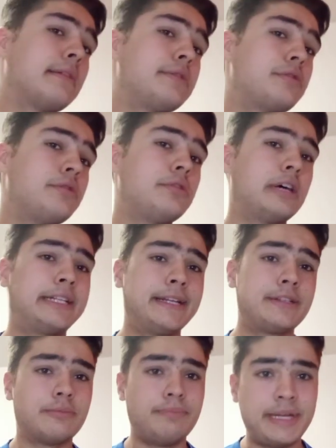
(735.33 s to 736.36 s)
Try to
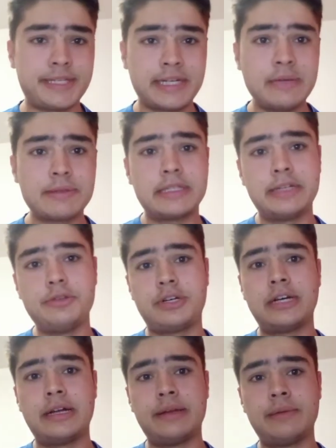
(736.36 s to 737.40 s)
attend some beach cleanups that you
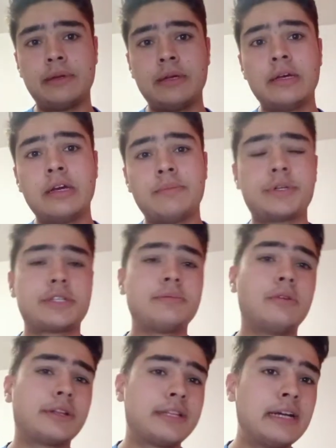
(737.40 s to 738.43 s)
can
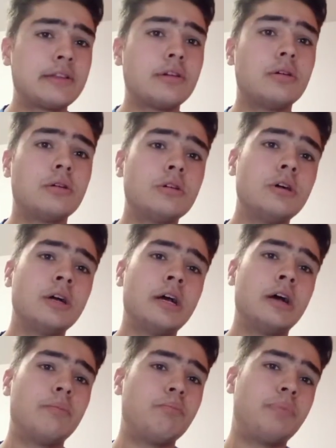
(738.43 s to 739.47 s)
possibly attend, or
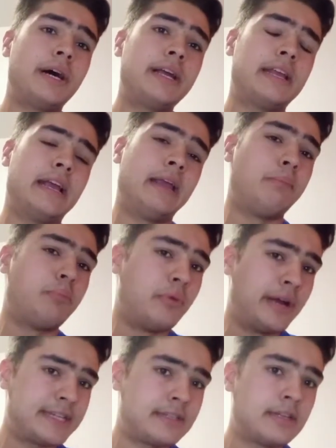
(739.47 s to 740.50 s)
buy a
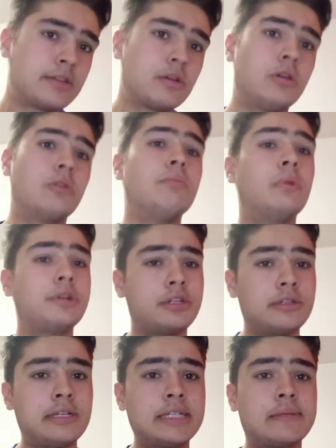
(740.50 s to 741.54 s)
bracelet or
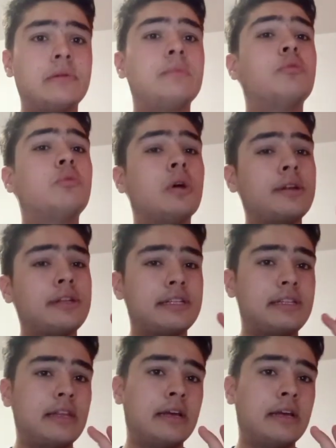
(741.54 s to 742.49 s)
merchandise from one